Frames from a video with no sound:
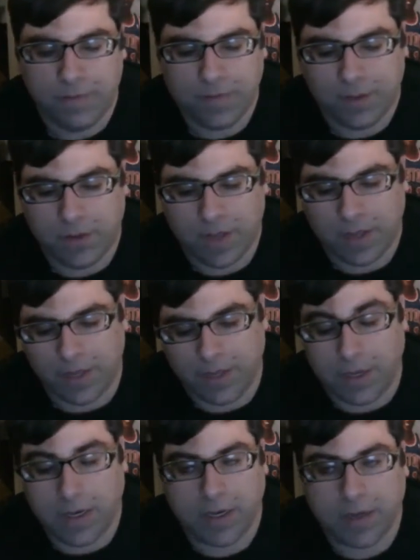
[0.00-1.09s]
Okay,
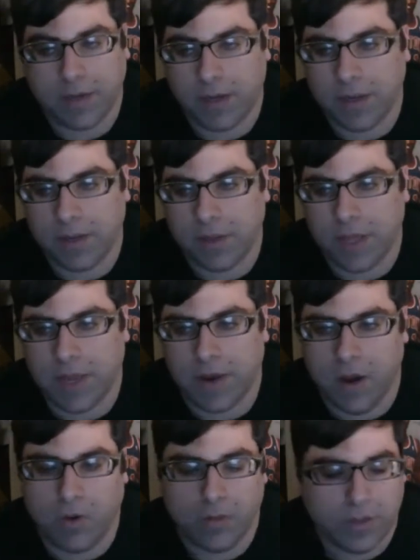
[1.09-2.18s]
he can say,
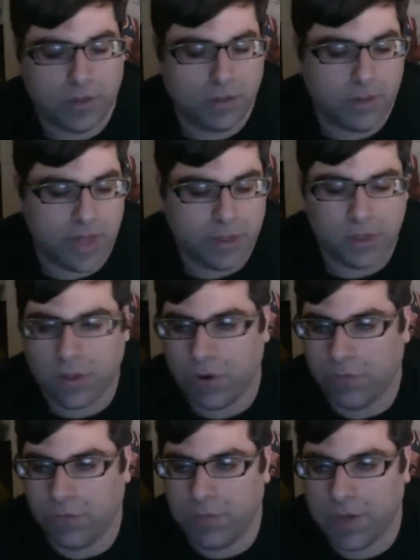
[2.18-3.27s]
oh, this is necessary
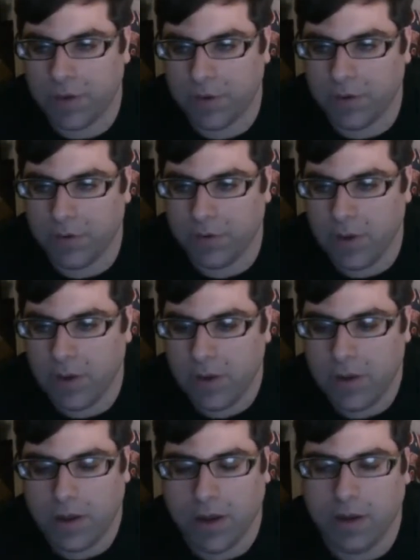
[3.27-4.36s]
for me to do,
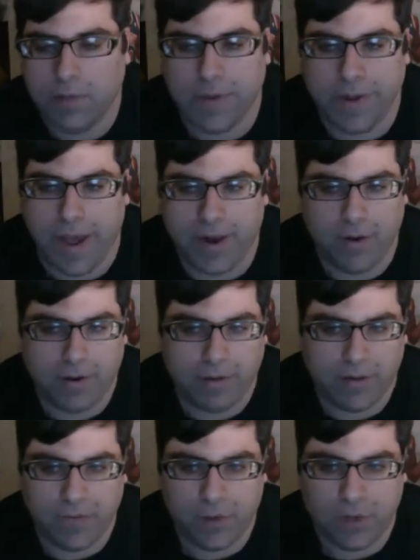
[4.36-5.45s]
but I don't
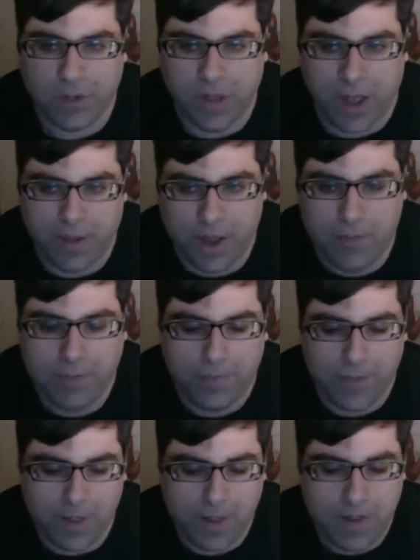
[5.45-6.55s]
give a shit. I'm
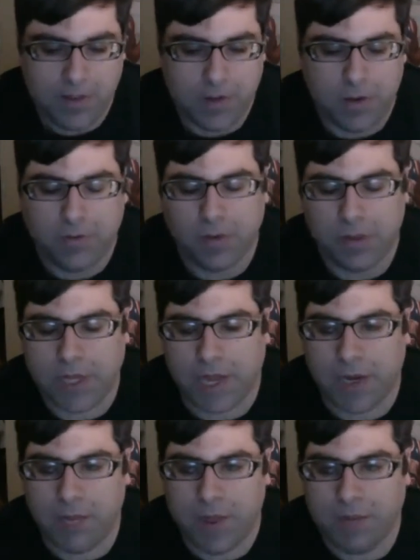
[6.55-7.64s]
the Second
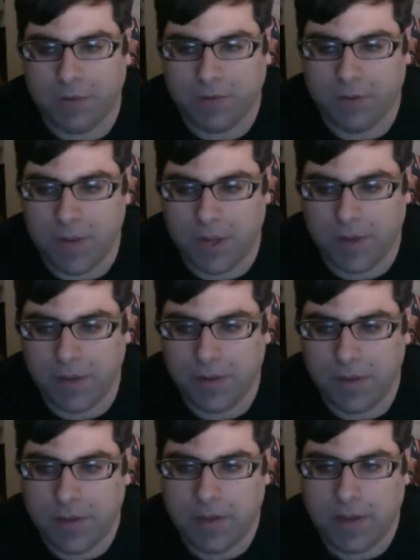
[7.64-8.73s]
Amendment to me
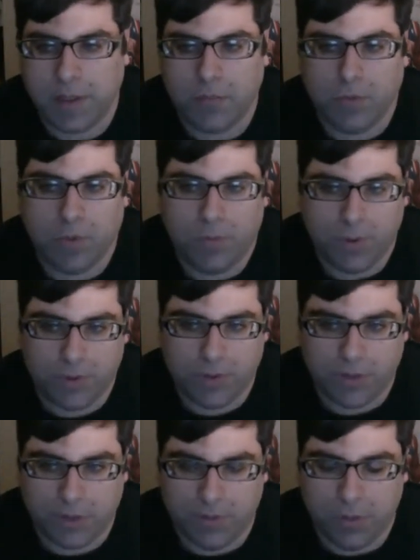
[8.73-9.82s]
is more important than
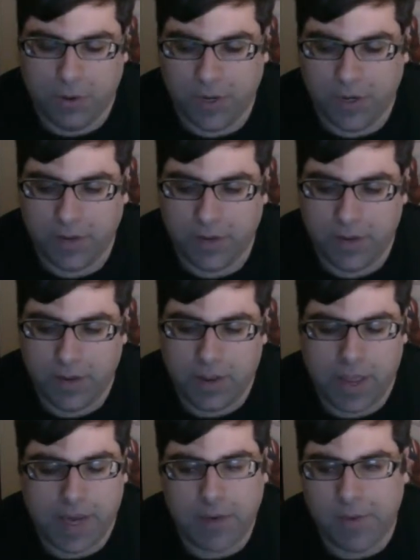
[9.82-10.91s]
supporting
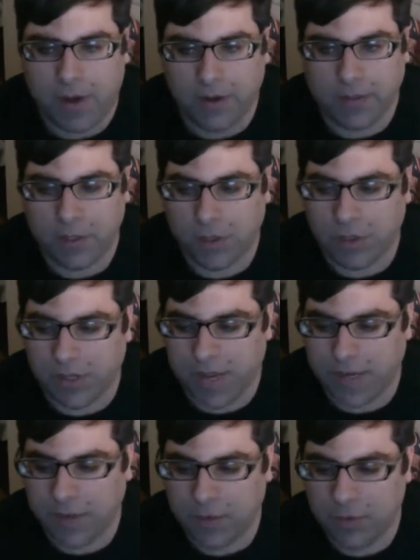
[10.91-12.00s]
any politician, and that
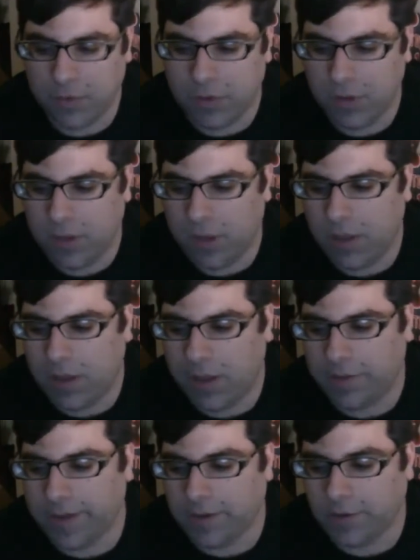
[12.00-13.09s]
includes
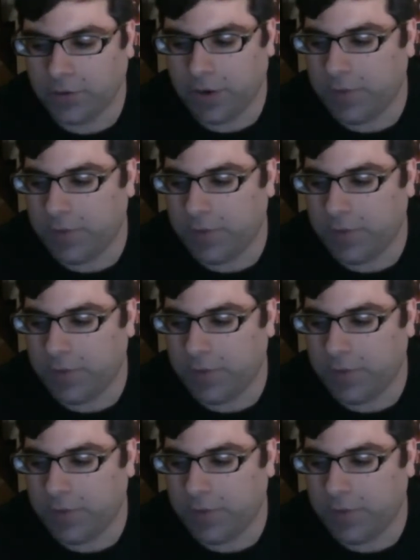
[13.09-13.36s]
Donald Trump.